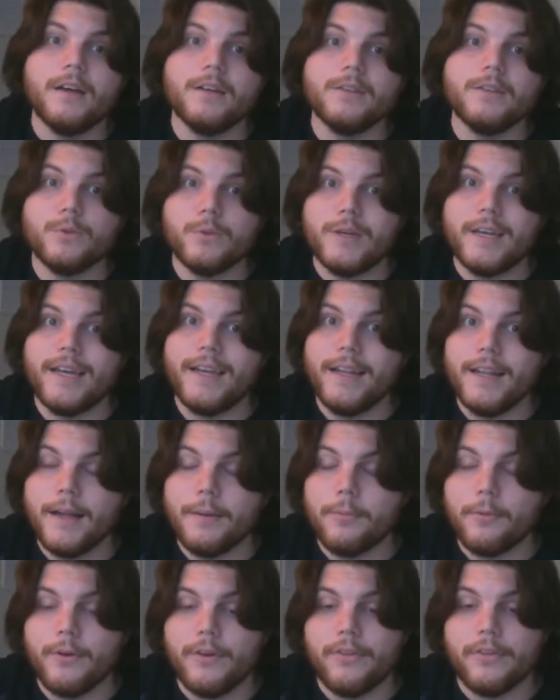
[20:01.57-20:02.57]
So we end
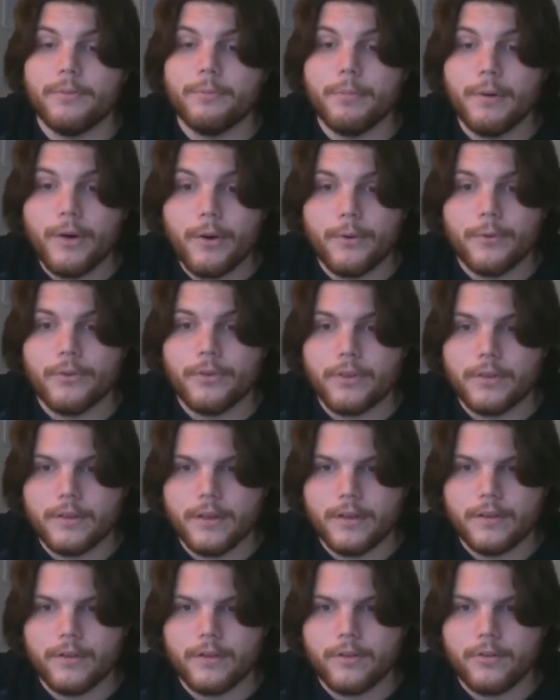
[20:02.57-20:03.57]
up with both
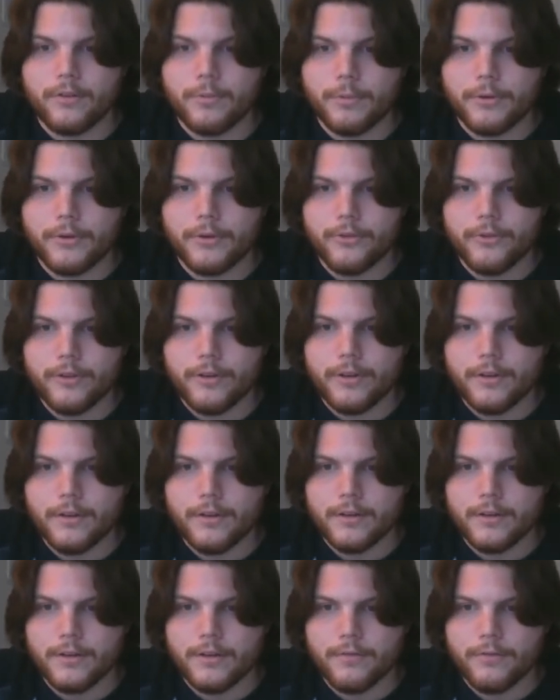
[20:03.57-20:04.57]
London dispersion
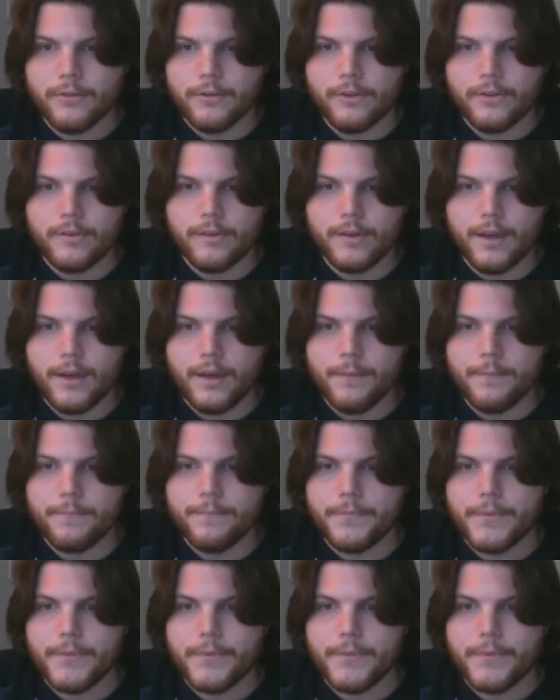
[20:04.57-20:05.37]
for this guy